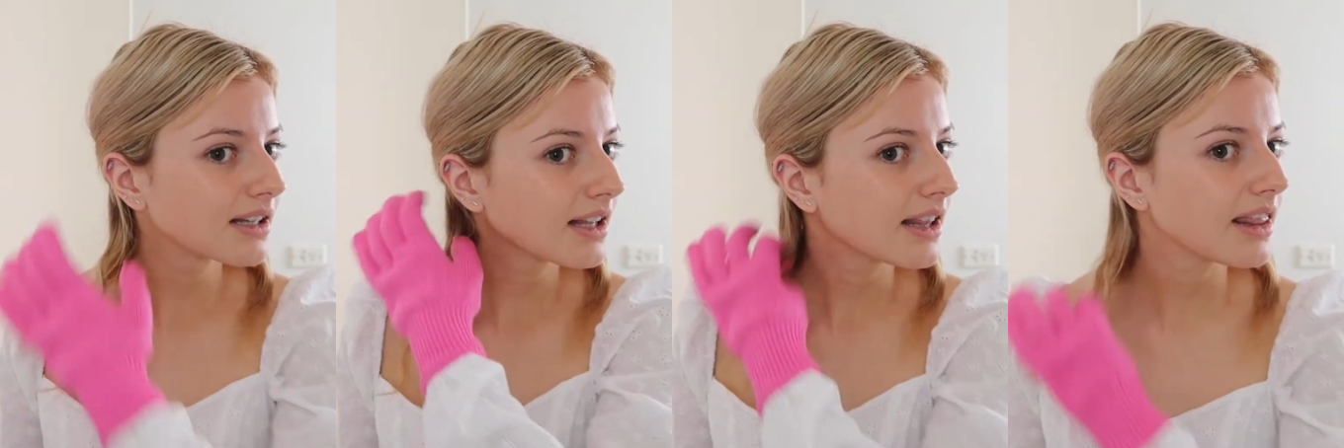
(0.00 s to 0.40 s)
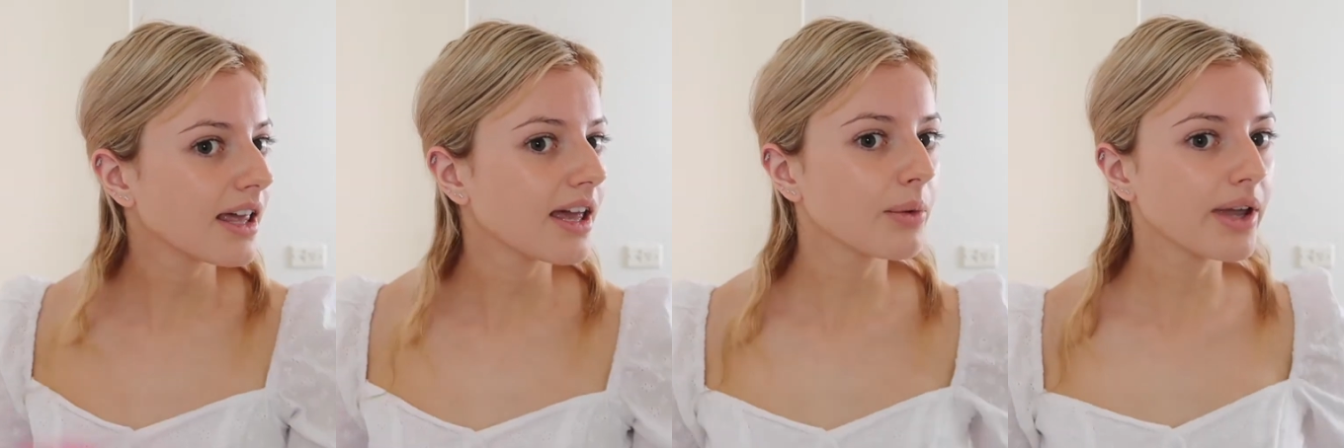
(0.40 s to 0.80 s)
And
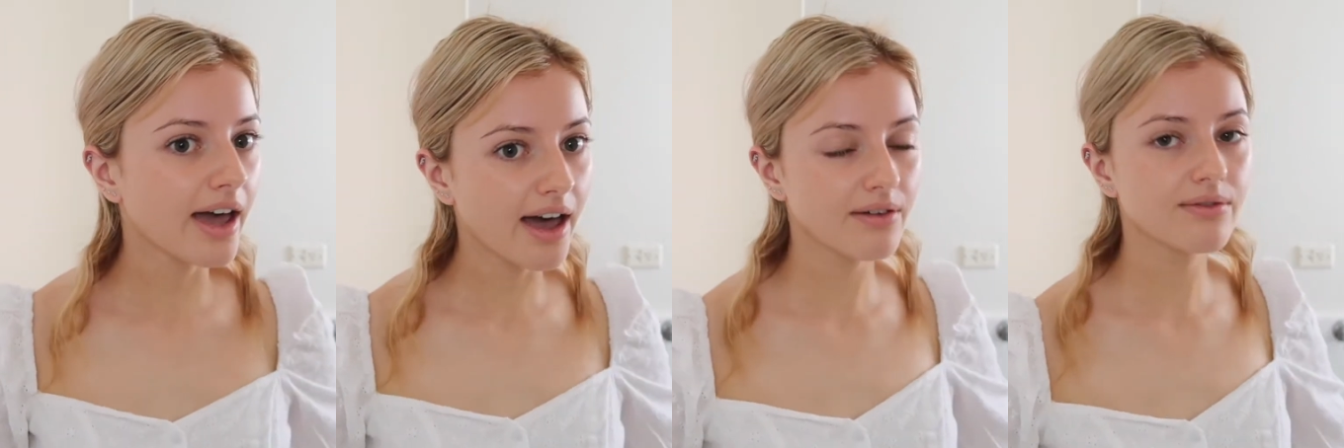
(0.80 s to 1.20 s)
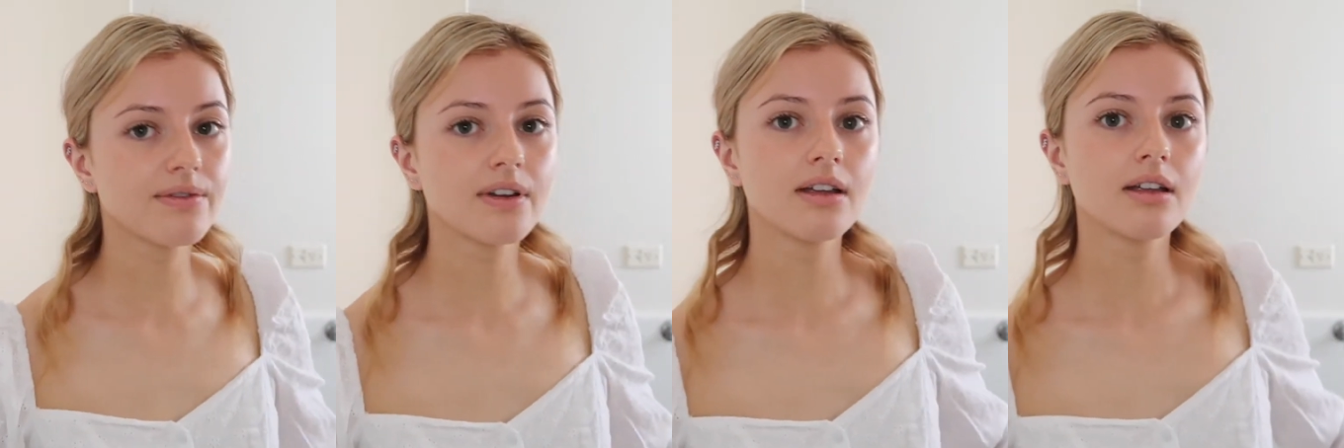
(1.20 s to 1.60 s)
there we have
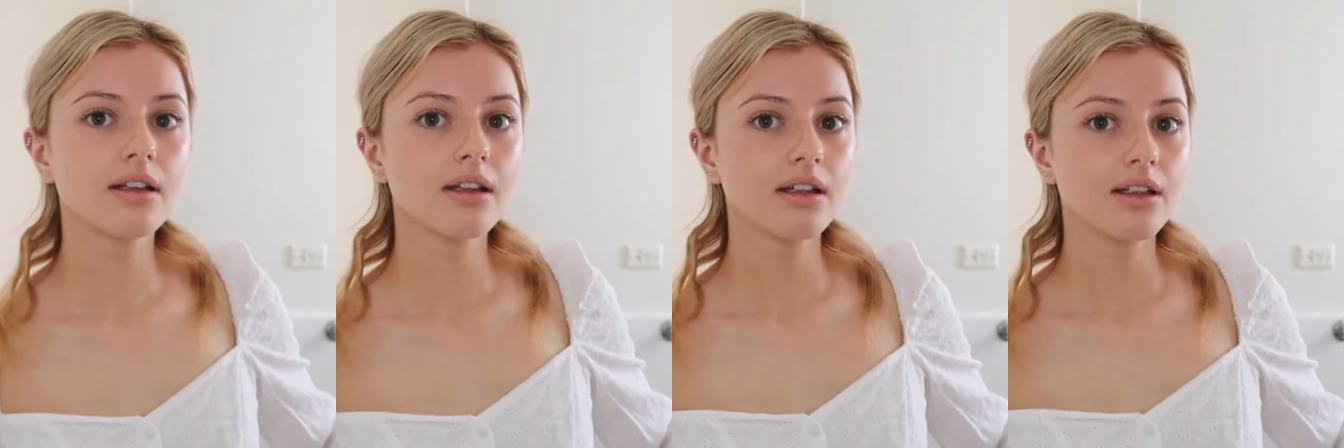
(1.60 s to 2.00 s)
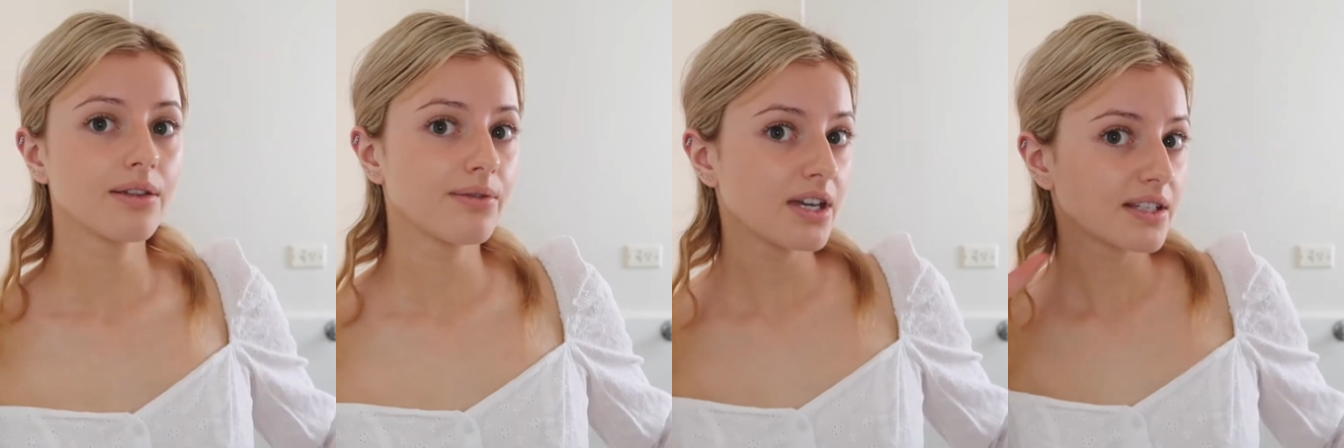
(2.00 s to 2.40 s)

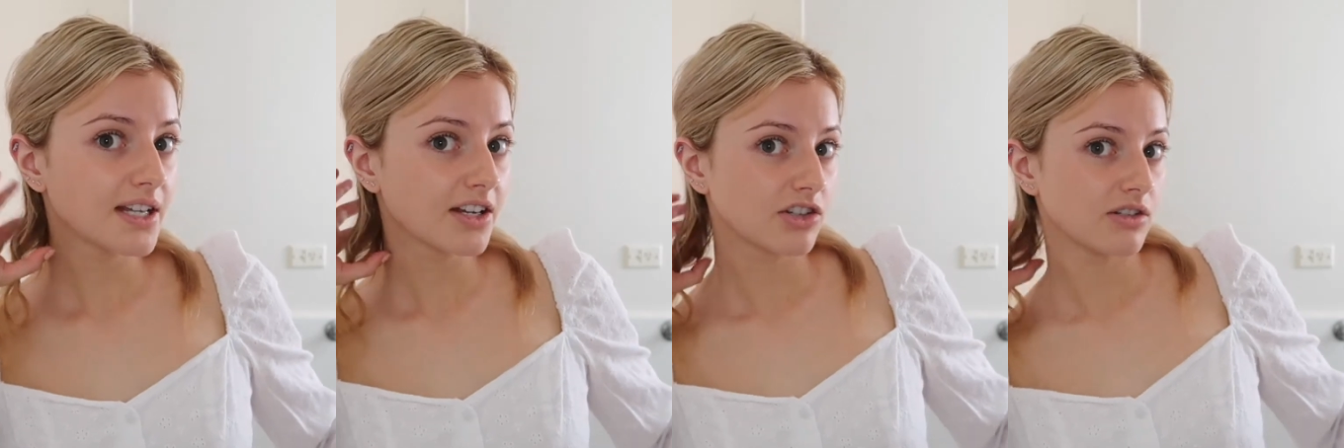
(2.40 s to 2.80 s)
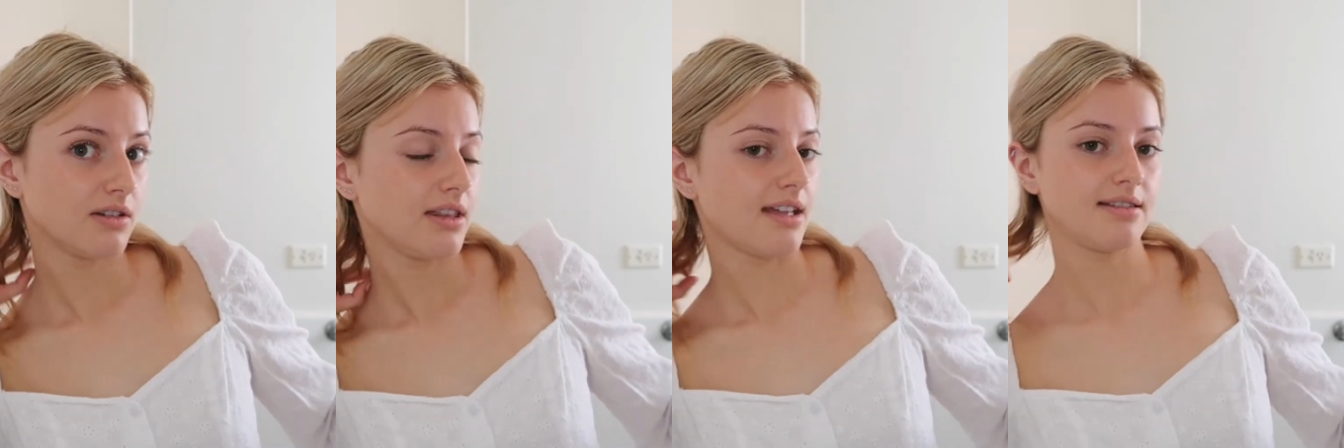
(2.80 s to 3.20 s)
first section
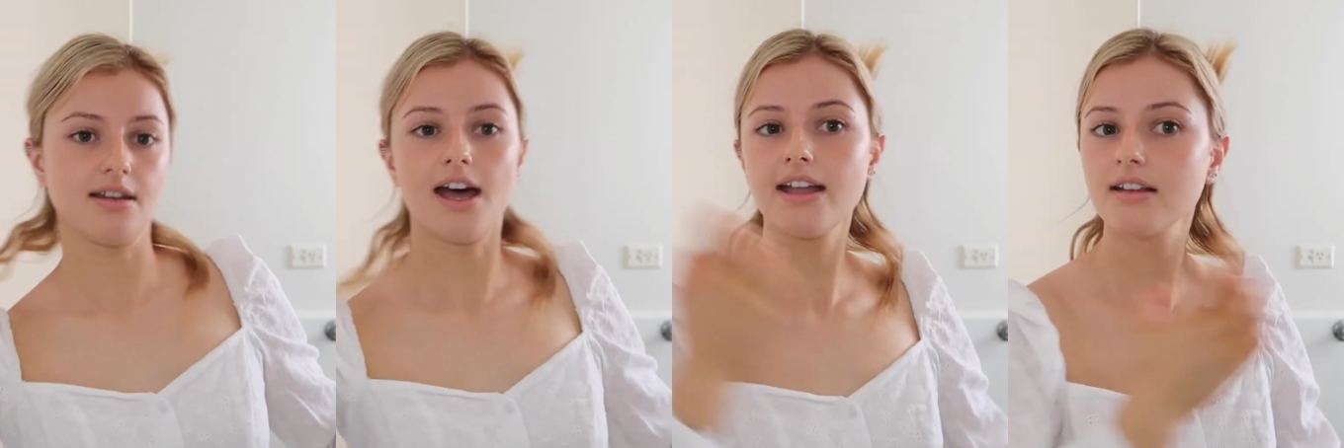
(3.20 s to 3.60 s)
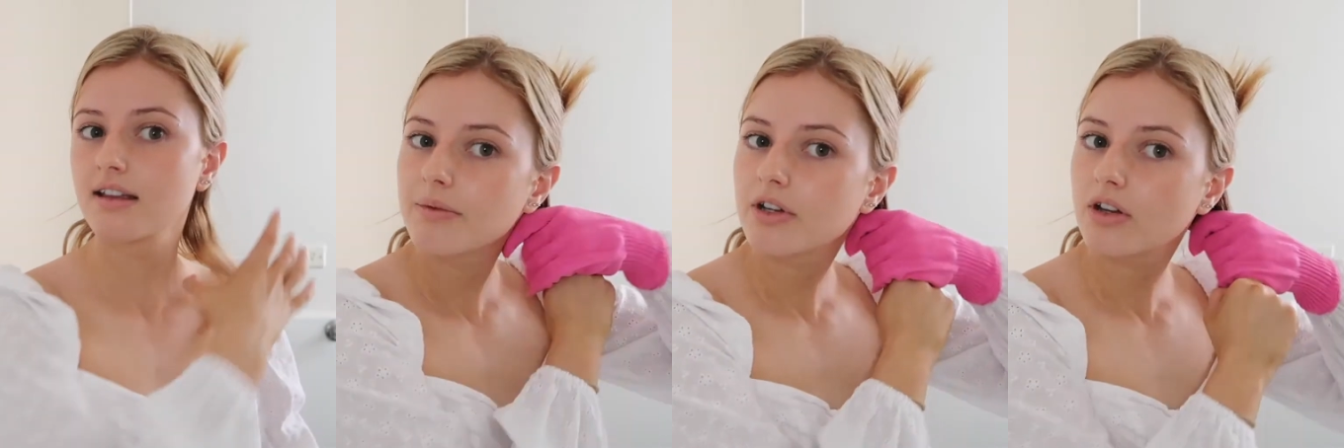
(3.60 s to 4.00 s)
on that side.
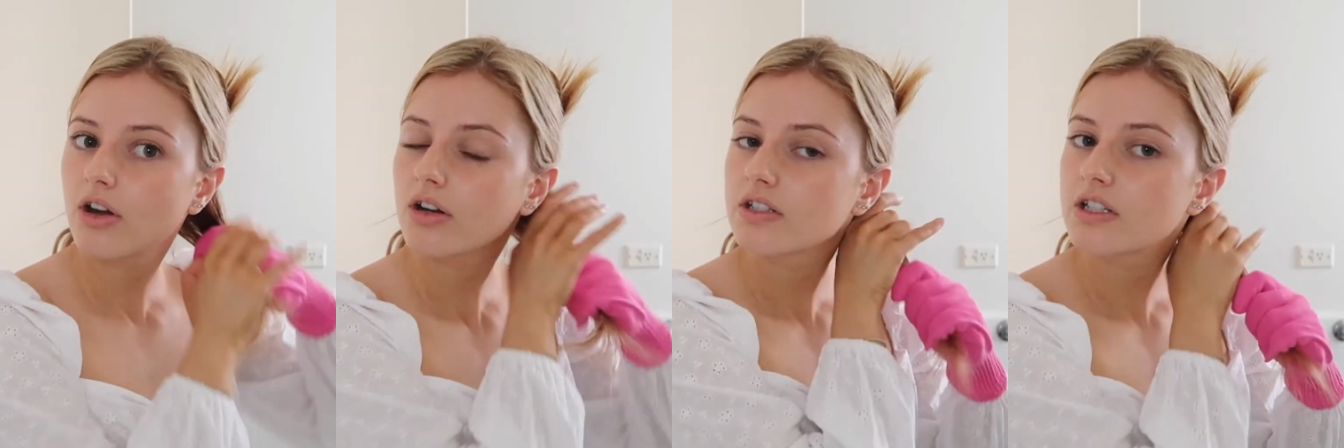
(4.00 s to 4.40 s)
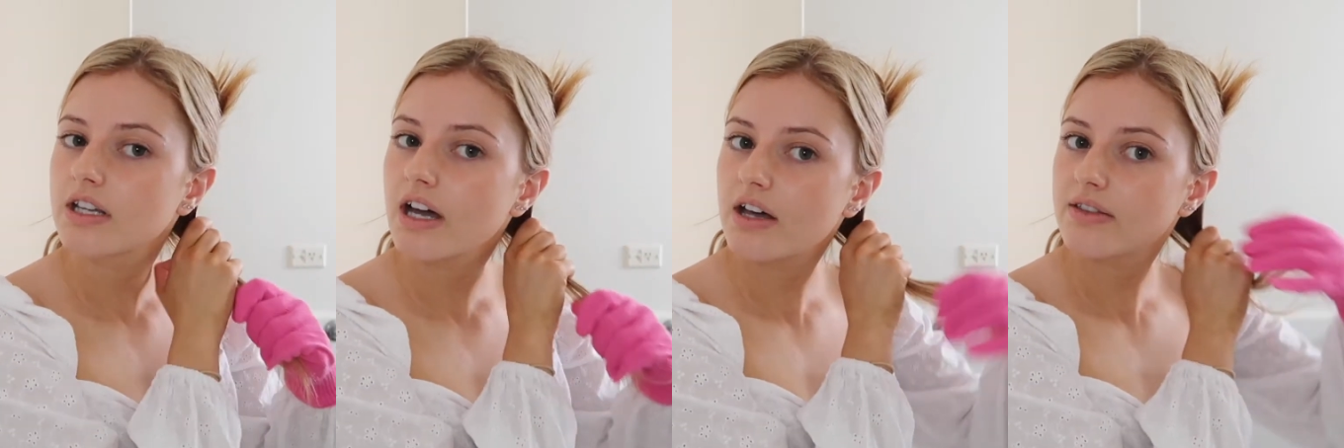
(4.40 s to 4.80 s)
I'm gonna go onto
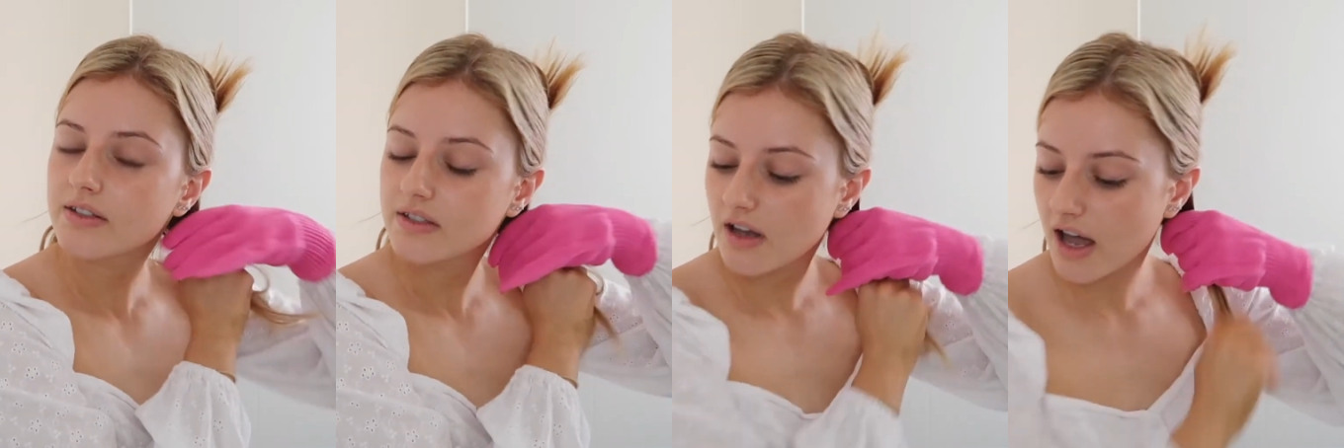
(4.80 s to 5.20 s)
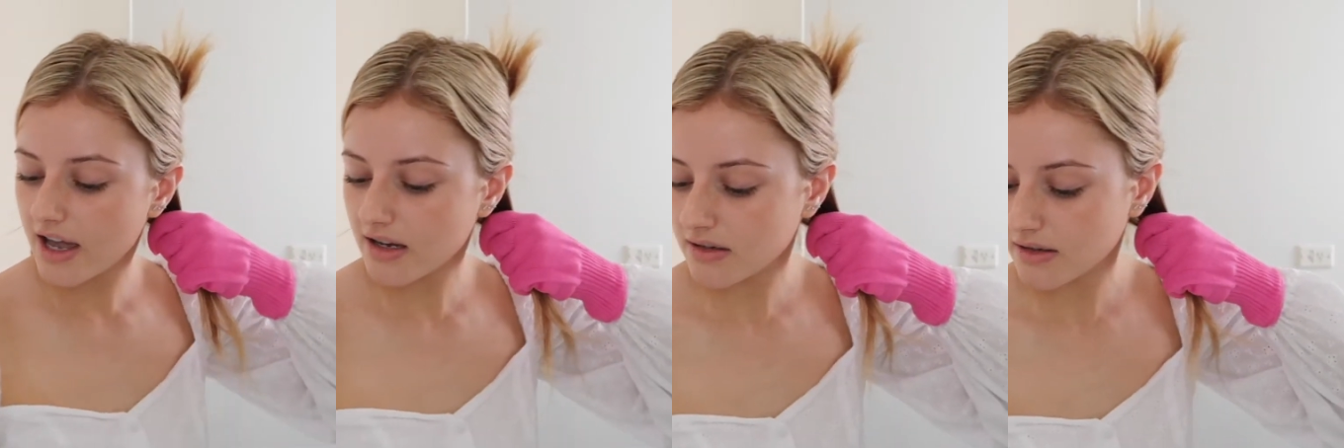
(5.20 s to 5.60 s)
the other
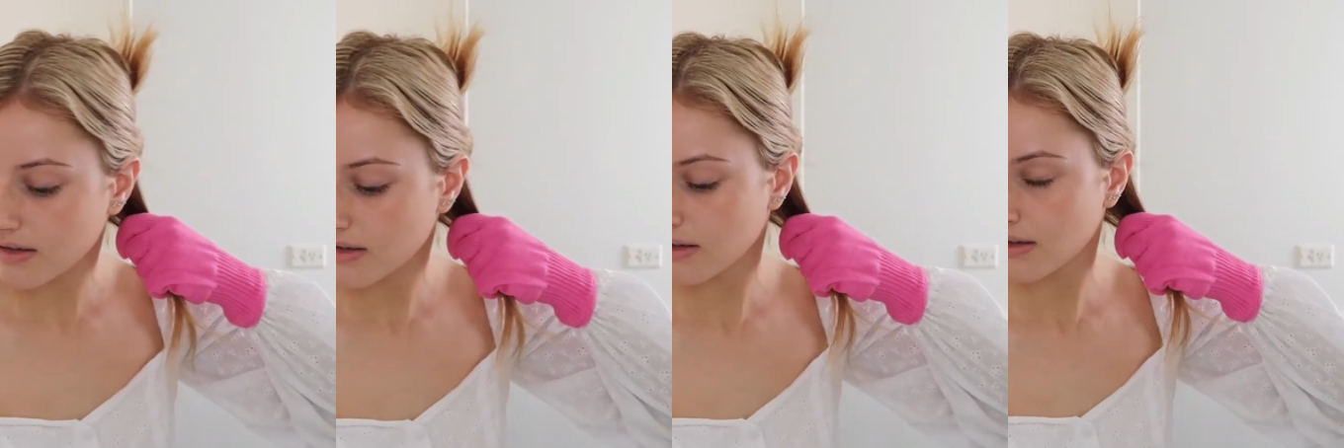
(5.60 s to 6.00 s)
side.